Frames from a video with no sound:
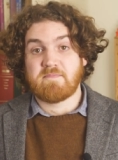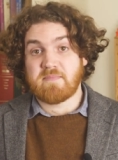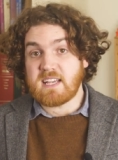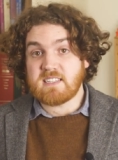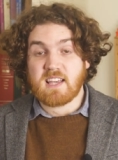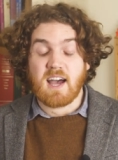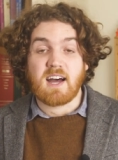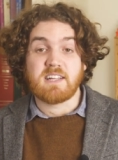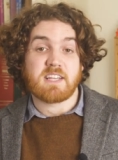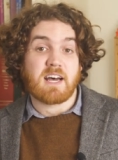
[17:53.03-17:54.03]
These
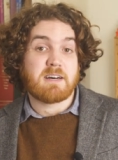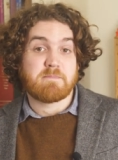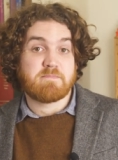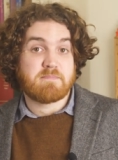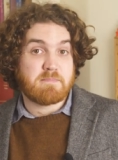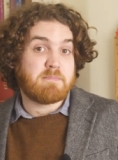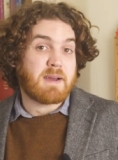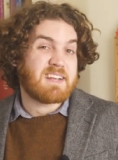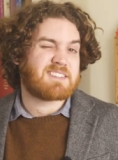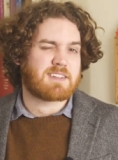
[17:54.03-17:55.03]
cards are
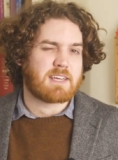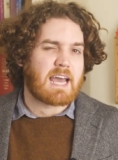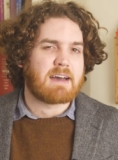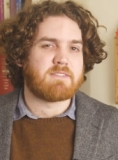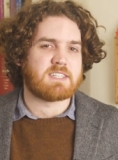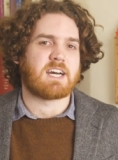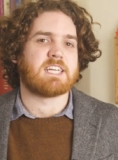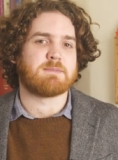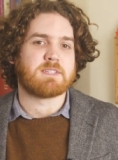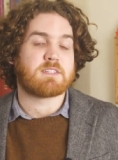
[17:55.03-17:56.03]
basically
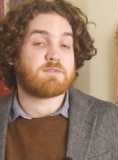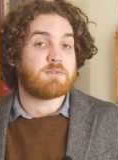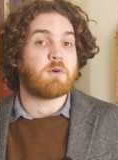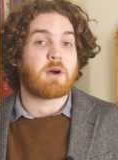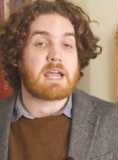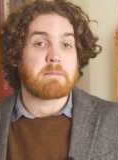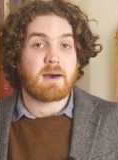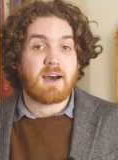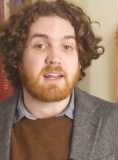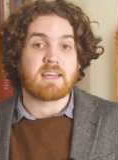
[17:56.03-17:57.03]
advertisements for a
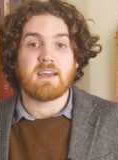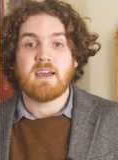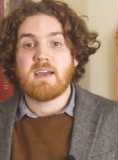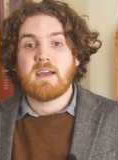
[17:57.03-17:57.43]
party,